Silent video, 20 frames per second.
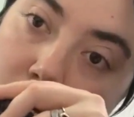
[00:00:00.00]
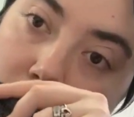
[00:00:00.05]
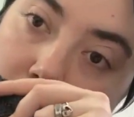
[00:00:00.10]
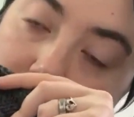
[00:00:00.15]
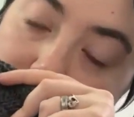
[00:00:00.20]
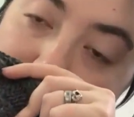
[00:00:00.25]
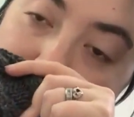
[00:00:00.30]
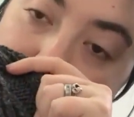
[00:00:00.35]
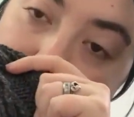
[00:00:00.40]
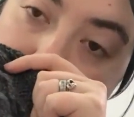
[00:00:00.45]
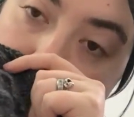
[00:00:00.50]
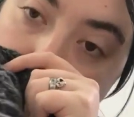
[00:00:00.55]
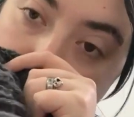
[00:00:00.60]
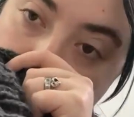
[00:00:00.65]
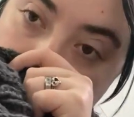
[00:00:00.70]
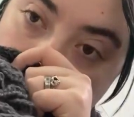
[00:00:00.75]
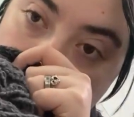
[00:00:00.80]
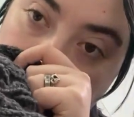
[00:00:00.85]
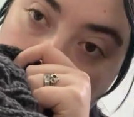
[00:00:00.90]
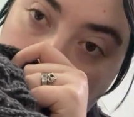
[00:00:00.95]
a hat.
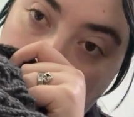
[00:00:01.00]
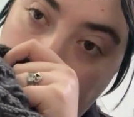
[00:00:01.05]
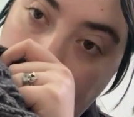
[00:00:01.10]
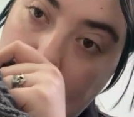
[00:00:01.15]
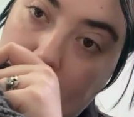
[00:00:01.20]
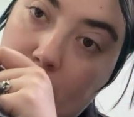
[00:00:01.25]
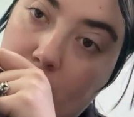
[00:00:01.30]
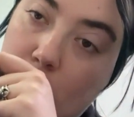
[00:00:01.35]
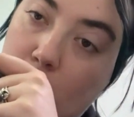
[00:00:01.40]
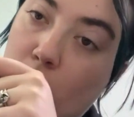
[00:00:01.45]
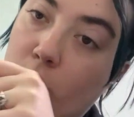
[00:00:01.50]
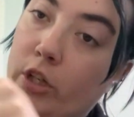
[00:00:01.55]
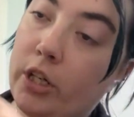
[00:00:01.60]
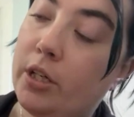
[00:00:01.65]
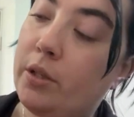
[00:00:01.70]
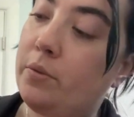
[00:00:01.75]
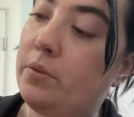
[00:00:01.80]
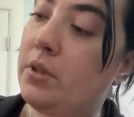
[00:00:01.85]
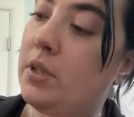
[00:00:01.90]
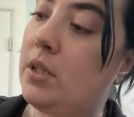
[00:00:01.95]
I'm working on the
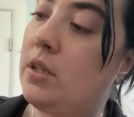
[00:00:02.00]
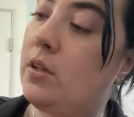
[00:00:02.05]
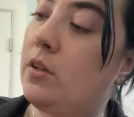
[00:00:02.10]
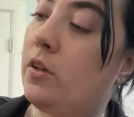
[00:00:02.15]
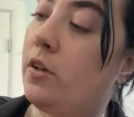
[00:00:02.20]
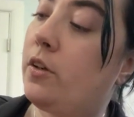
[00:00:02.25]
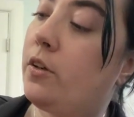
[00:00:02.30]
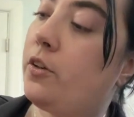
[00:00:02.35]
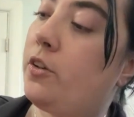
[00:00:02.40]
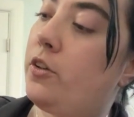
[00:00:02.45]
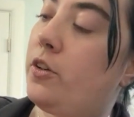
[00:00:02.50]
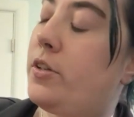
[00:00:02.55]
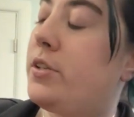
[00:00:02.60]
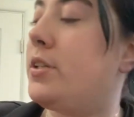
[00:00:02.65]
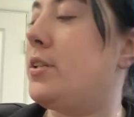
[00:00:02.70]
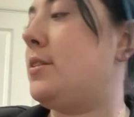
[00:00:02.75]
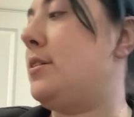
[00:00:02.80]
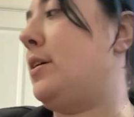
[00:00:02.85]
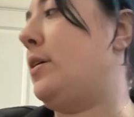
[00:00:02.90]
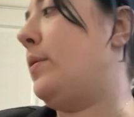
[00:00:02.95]
crown
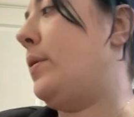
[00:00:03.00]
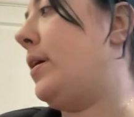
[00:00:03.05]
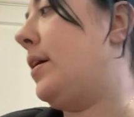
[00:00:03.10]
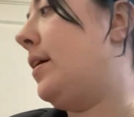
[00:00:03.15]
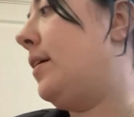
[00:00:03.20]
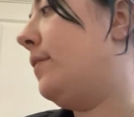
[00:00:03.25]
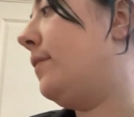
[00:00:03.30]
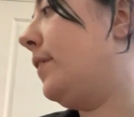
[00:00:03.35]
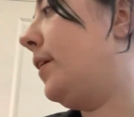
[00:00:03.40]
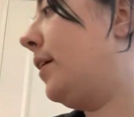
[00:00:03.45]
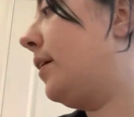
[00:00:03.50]
decreases now. I have